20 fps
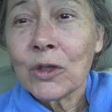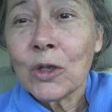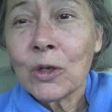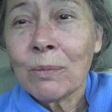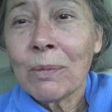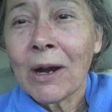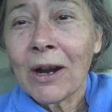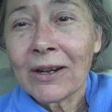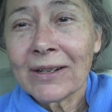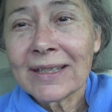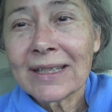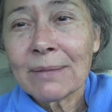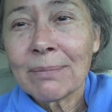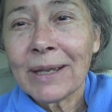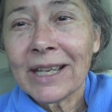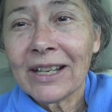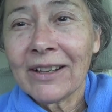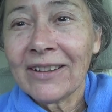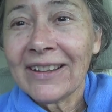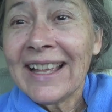two-part
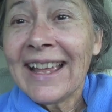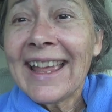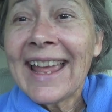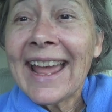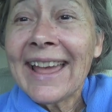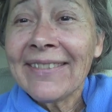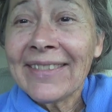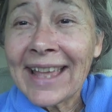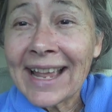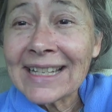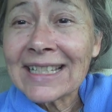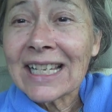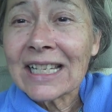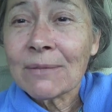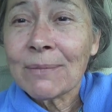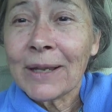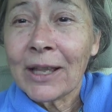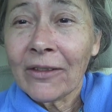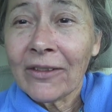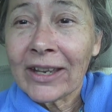spell, and that's
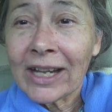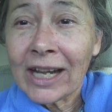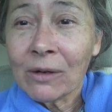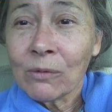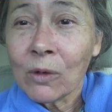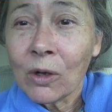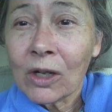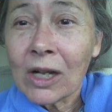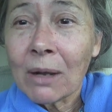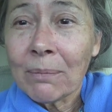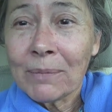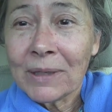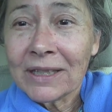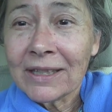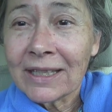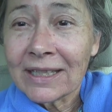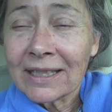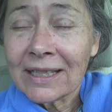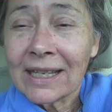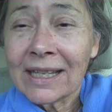a spell that I woke up
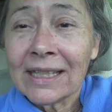in this